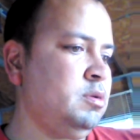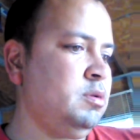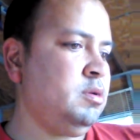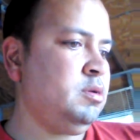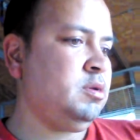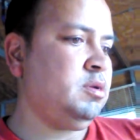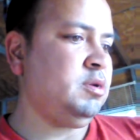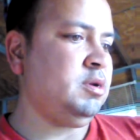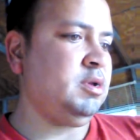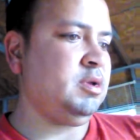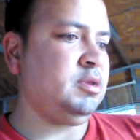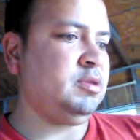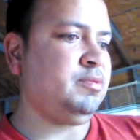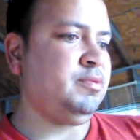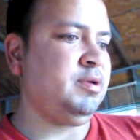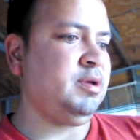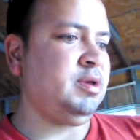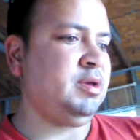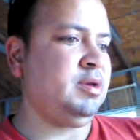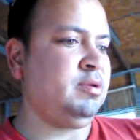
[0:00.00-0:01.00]
Next we
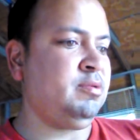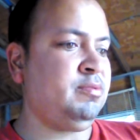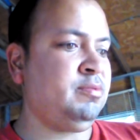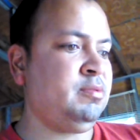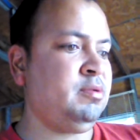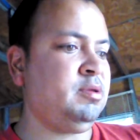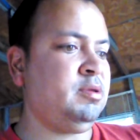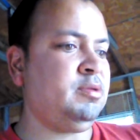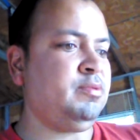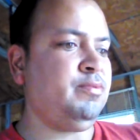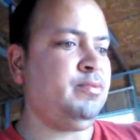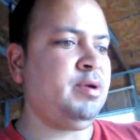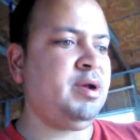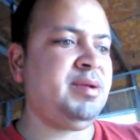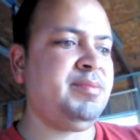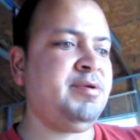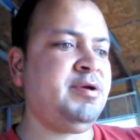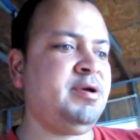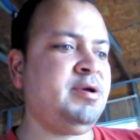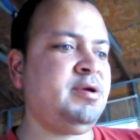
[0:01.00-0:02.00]
have it's
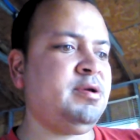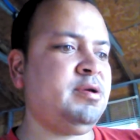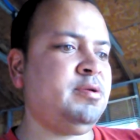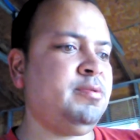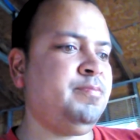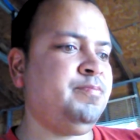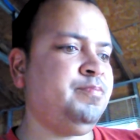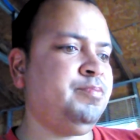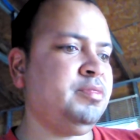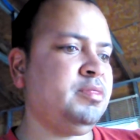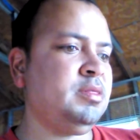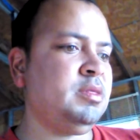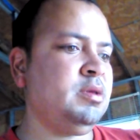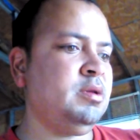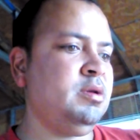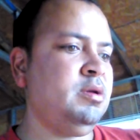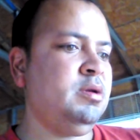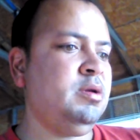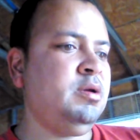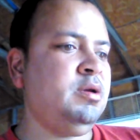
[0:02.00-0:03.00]
Ryback
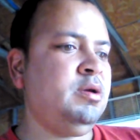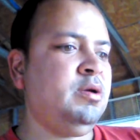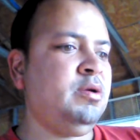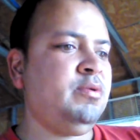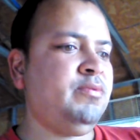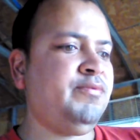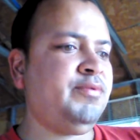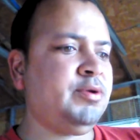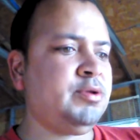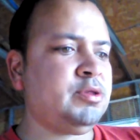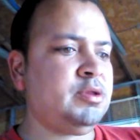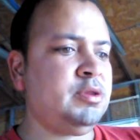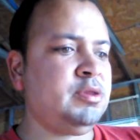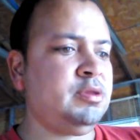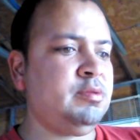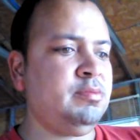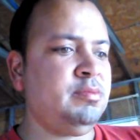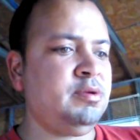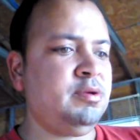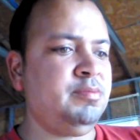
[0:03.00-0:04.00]
versus
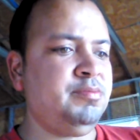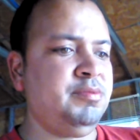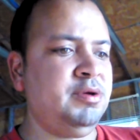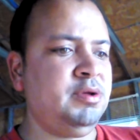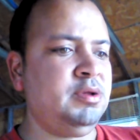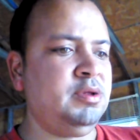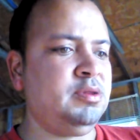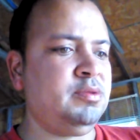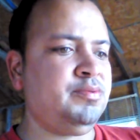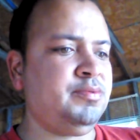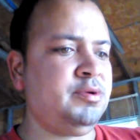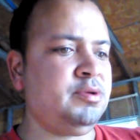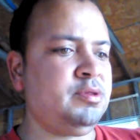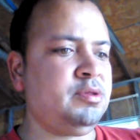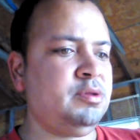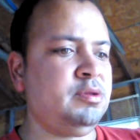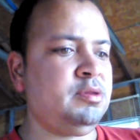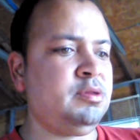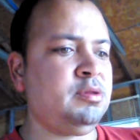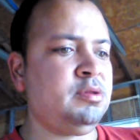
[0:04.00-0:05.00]
The Miz versus
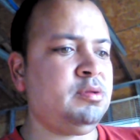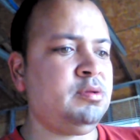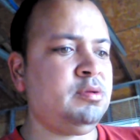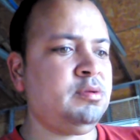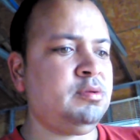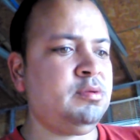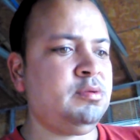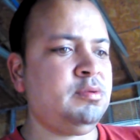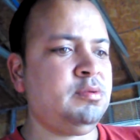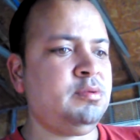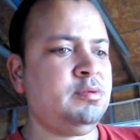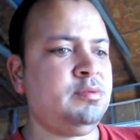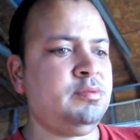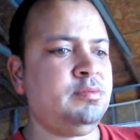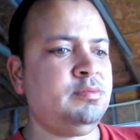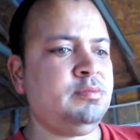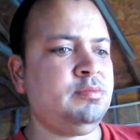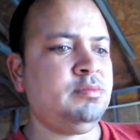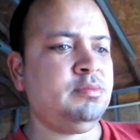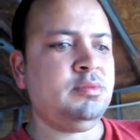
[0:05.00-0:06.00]

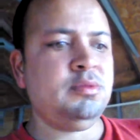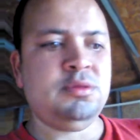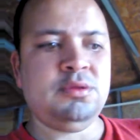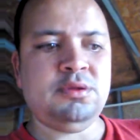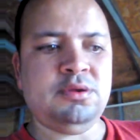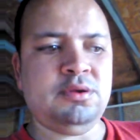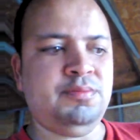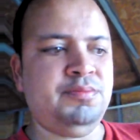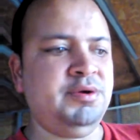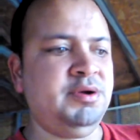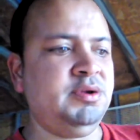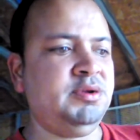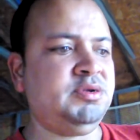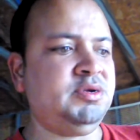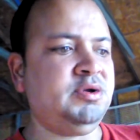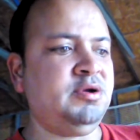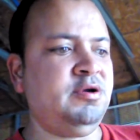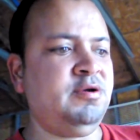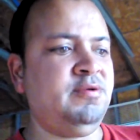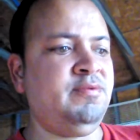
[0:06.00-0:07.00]
The Big
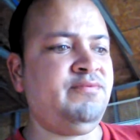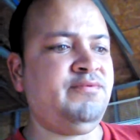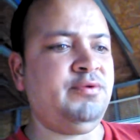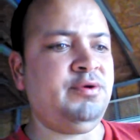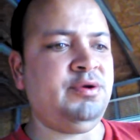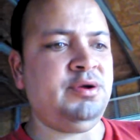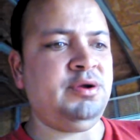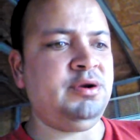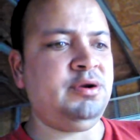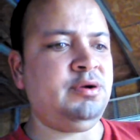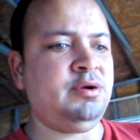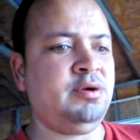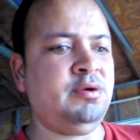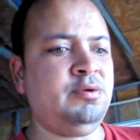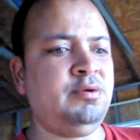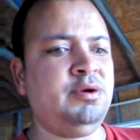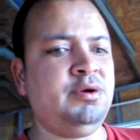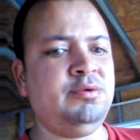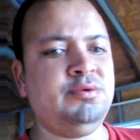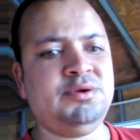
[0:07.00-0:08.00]
Show for the
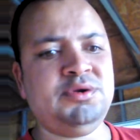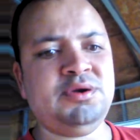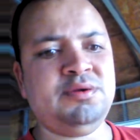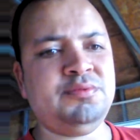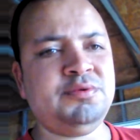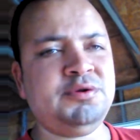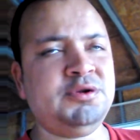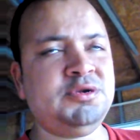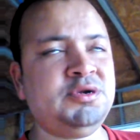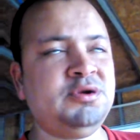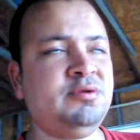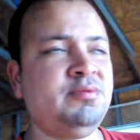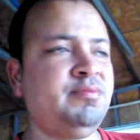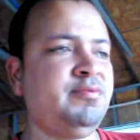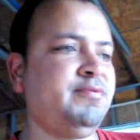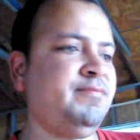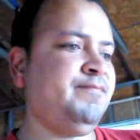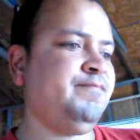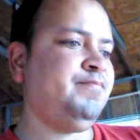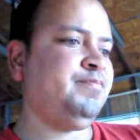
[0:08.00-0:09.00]
Intercontinental Championship.
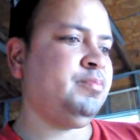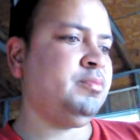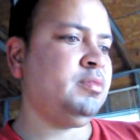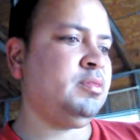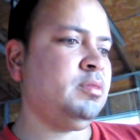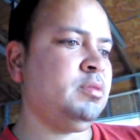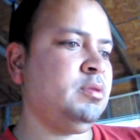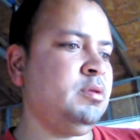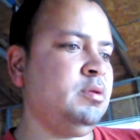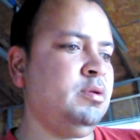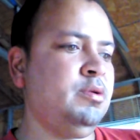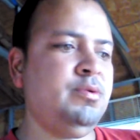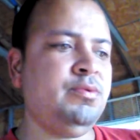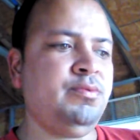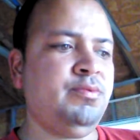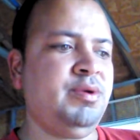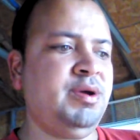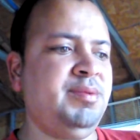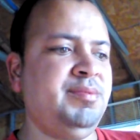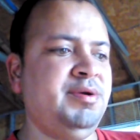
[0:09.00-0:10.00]

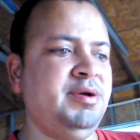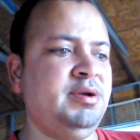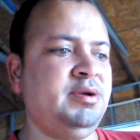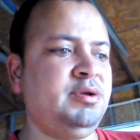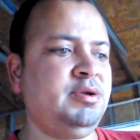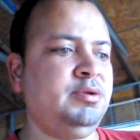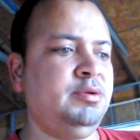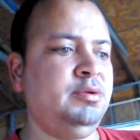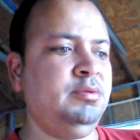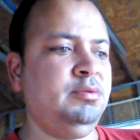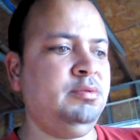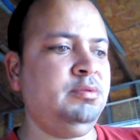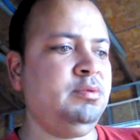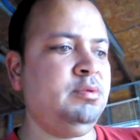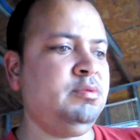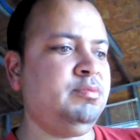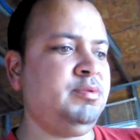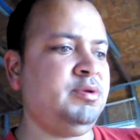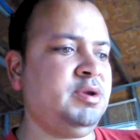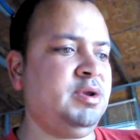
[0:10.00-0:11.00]
Ryback to
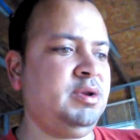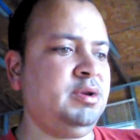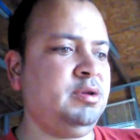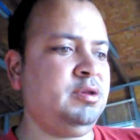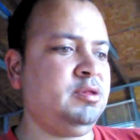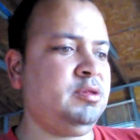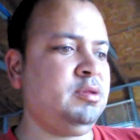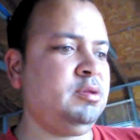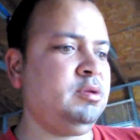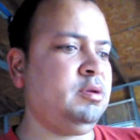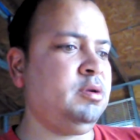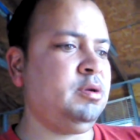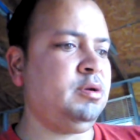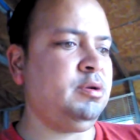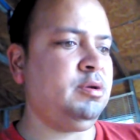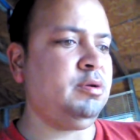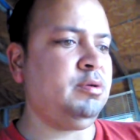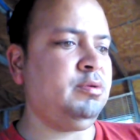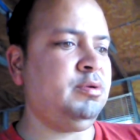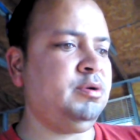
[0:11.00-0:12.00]
retain his
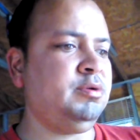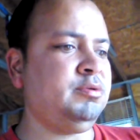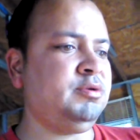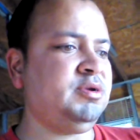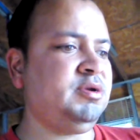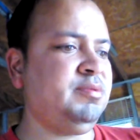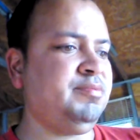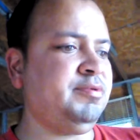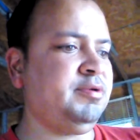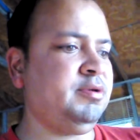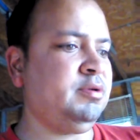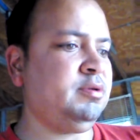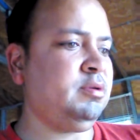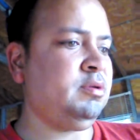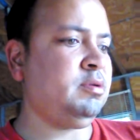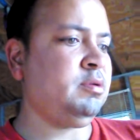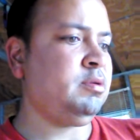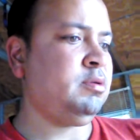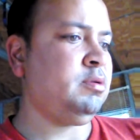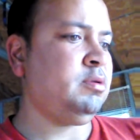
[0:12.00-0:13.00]
Intercontinental Champion
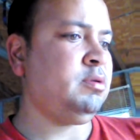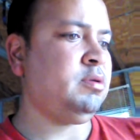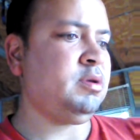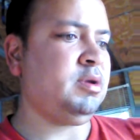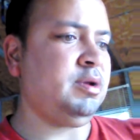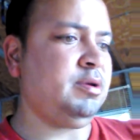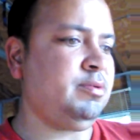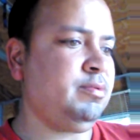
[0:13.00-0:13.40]
title.